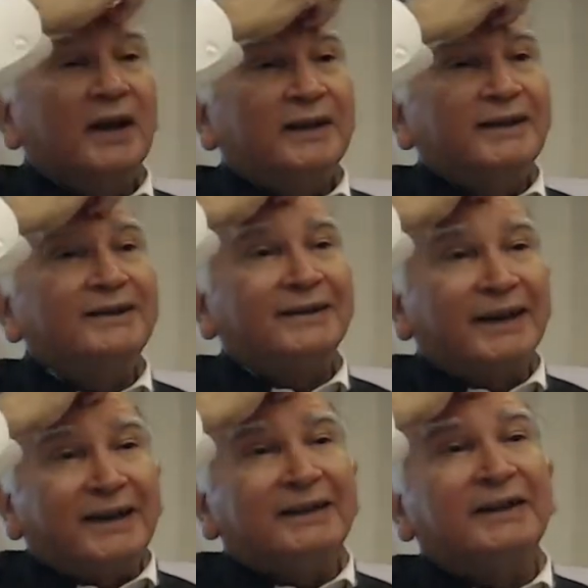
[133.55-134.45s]
The
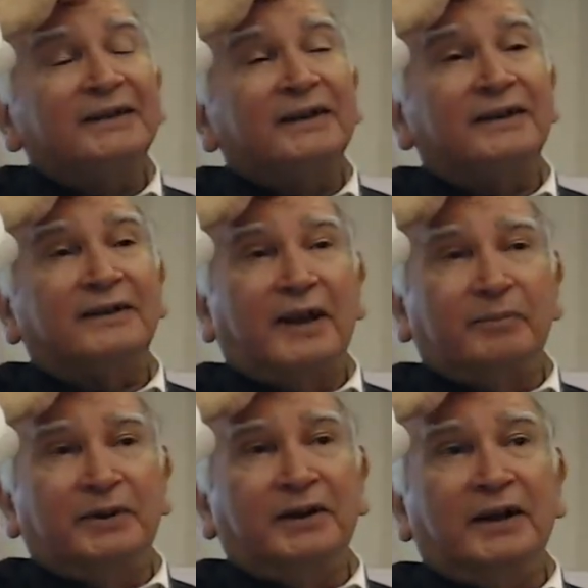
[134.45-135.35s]
second thing that has
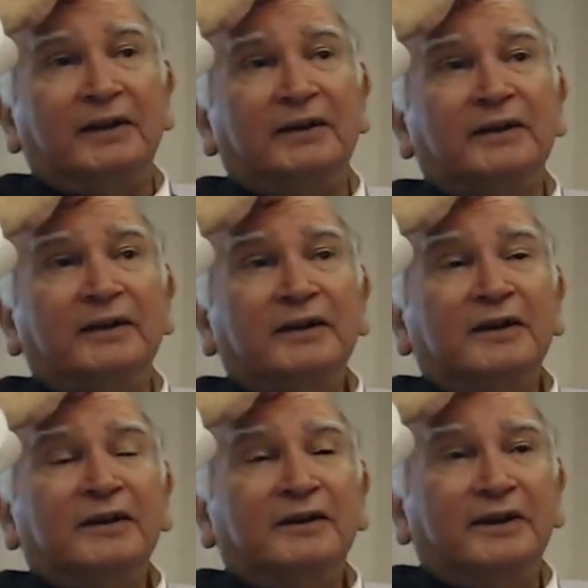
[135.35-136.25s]
happened, and
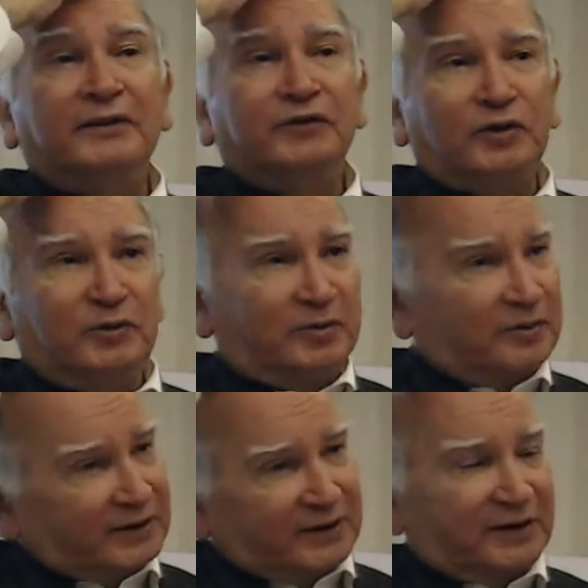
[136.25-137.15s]
if you,
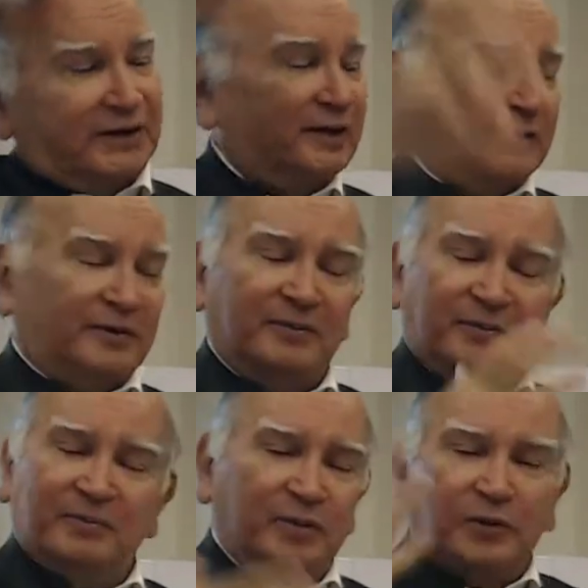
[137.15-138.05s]
in the
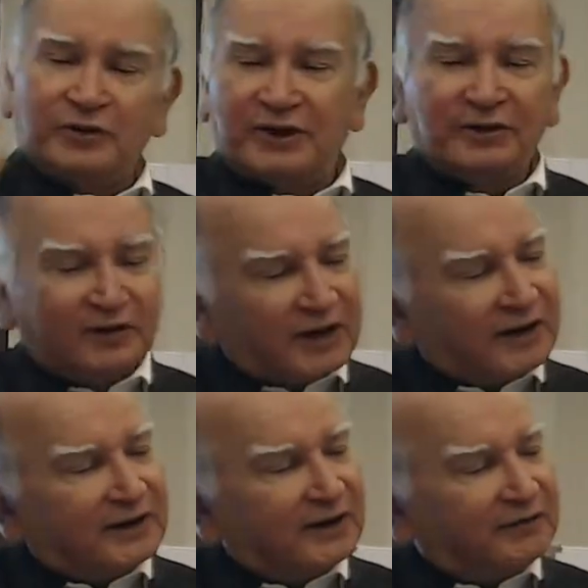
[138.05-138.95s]
posting which I
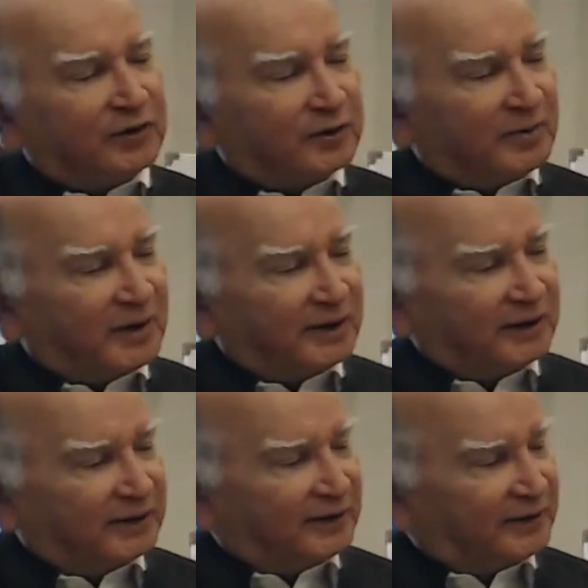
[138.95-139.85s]
did for my
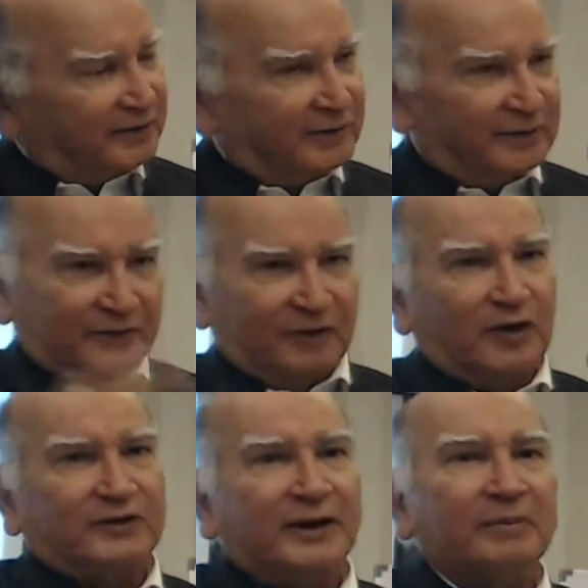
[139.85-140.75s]

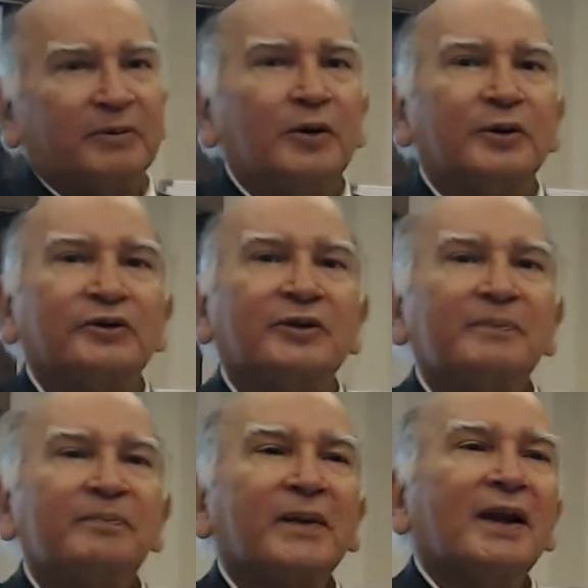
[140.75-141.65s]
WhatsApp course,
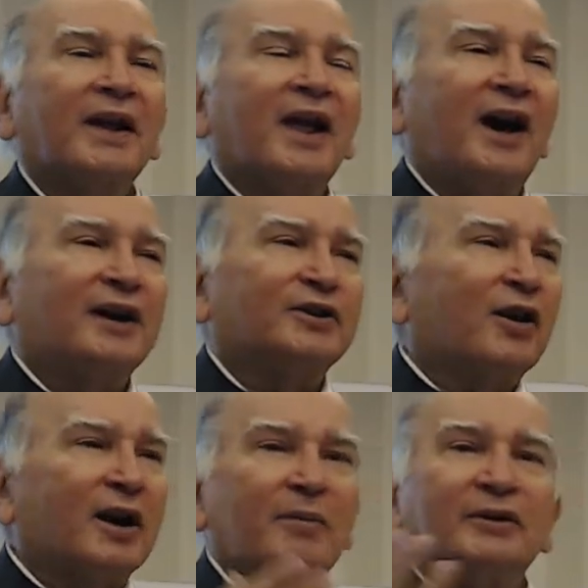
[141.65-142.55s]
I
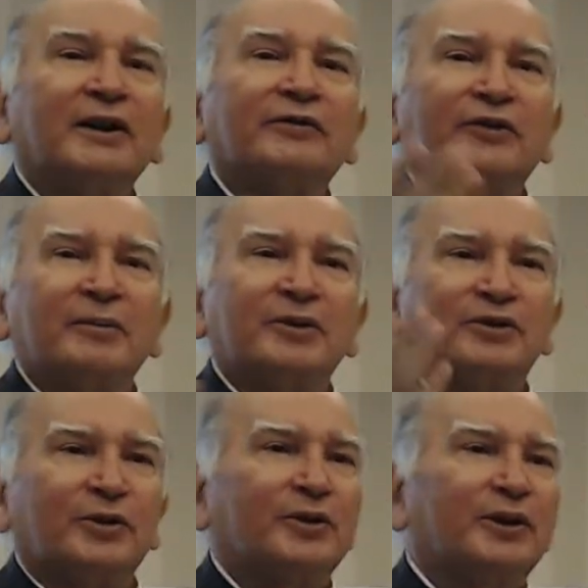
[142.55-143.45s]
talk about the famous
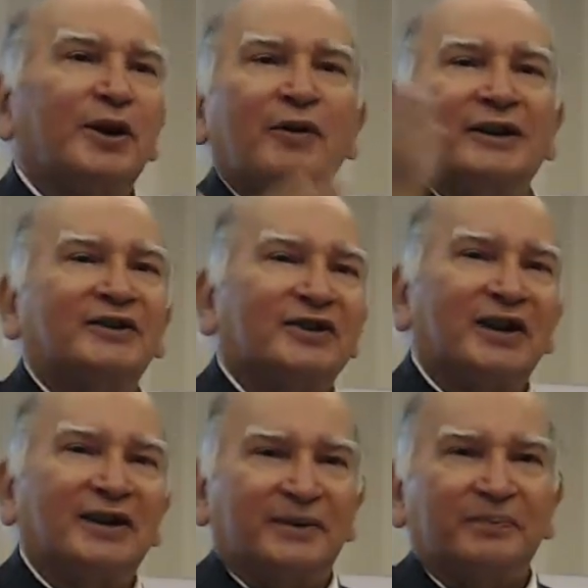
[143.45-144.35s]
story of
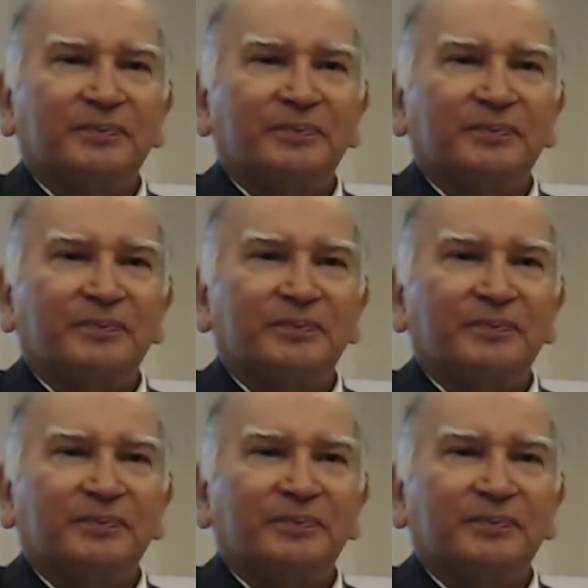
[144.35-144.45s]
Einstein.